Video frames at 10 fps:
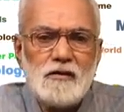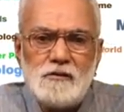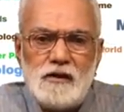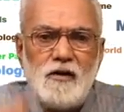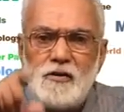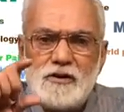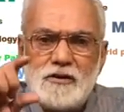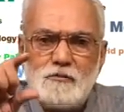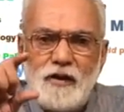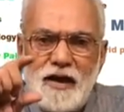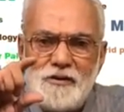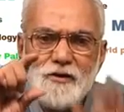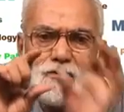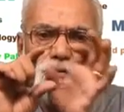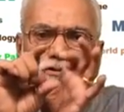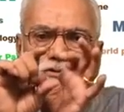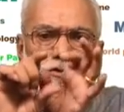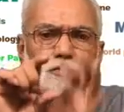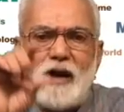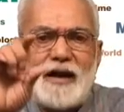elongated blade with
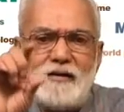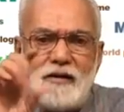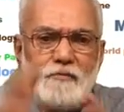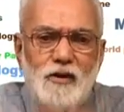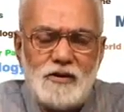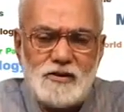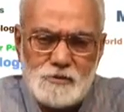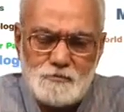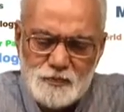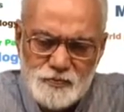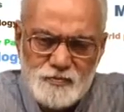two parallel borders.